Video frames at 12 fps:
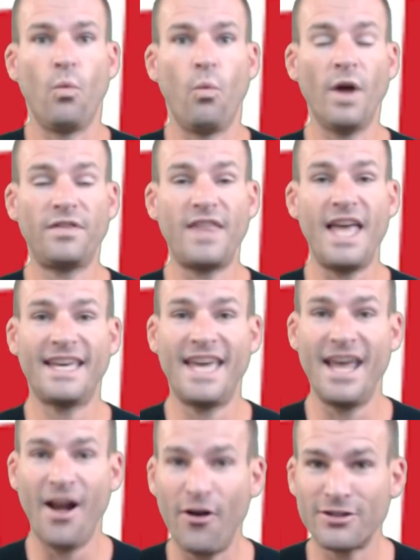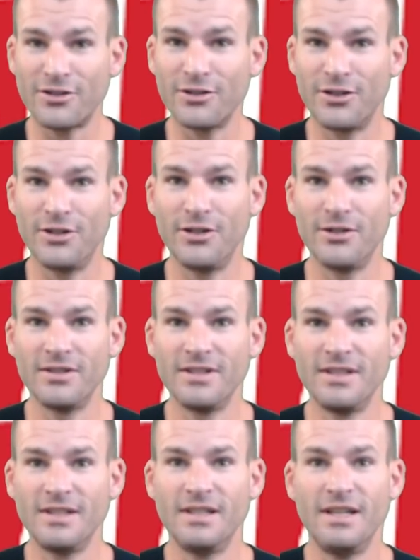What they can also do
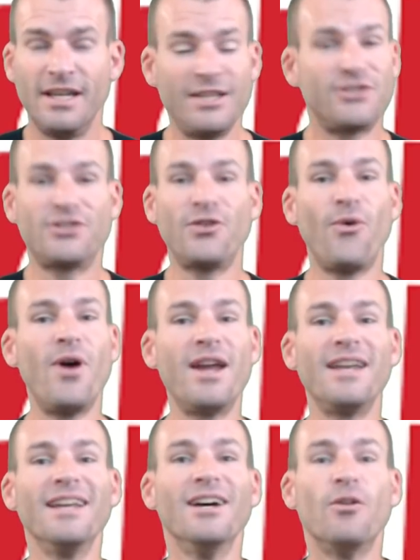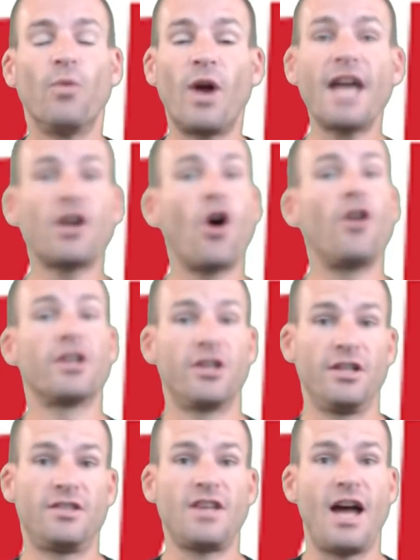is join what I call the
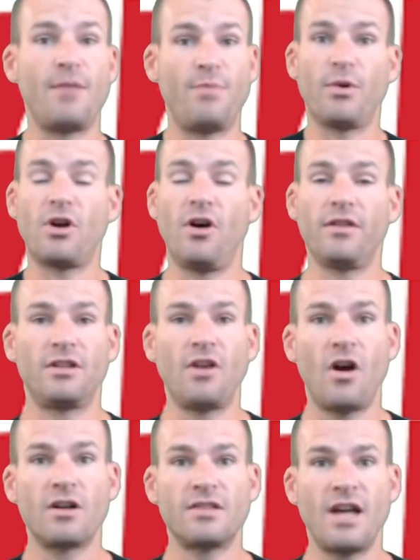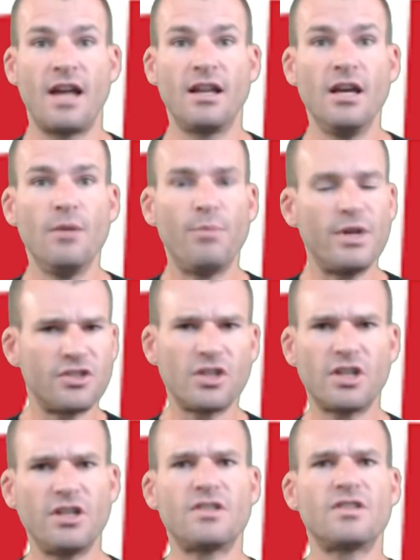good side. People call it the dark side, but it's
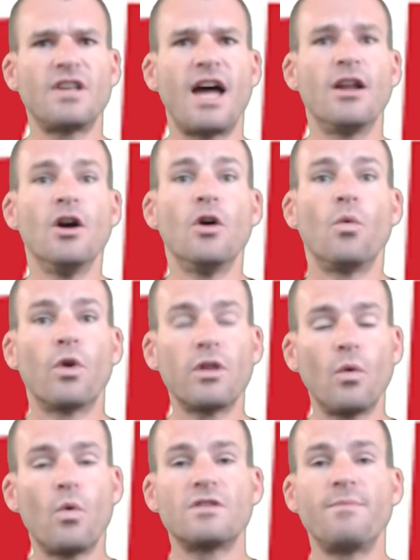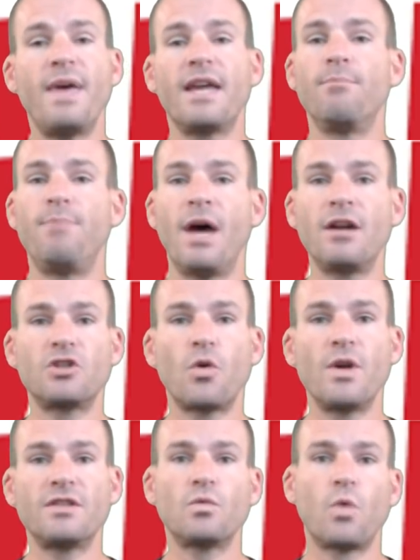the good side. We're the ones making better
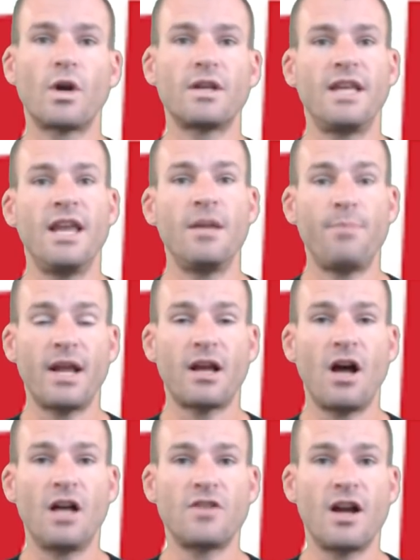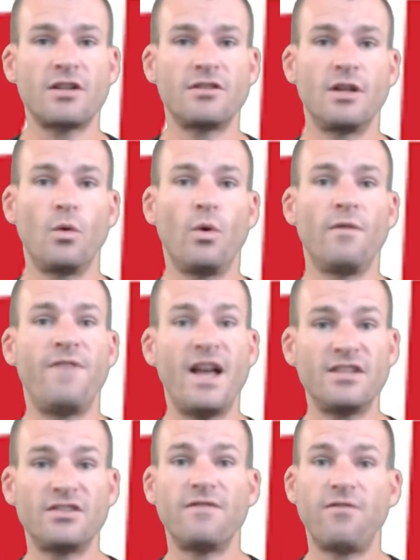choices, work as independent contractors that will
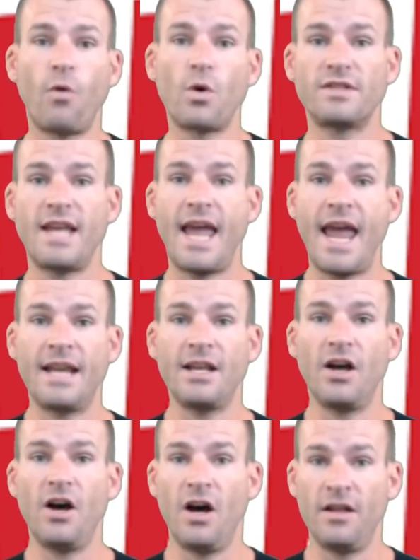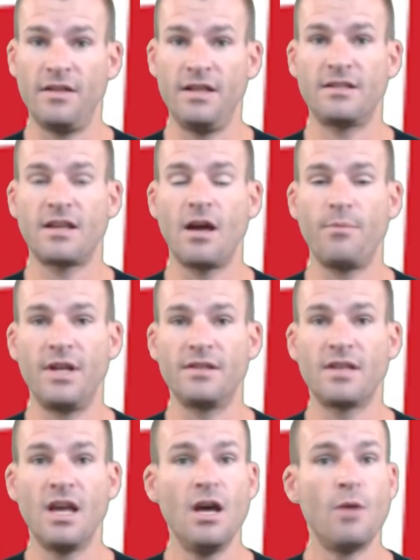eventually force the hand on these
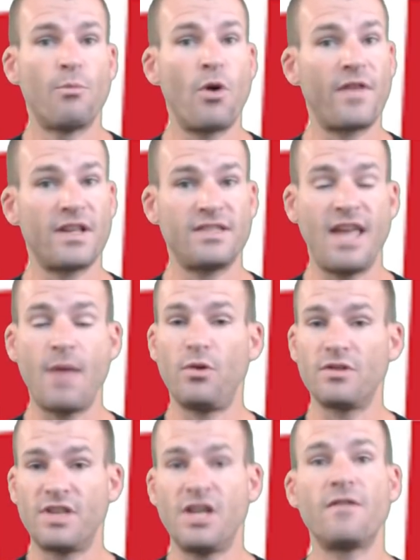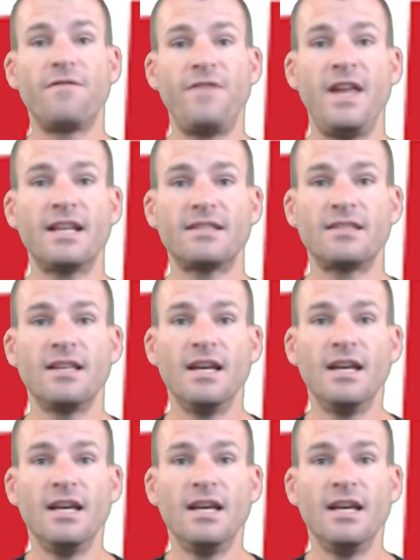companies. Perfect example is here in Phoenix.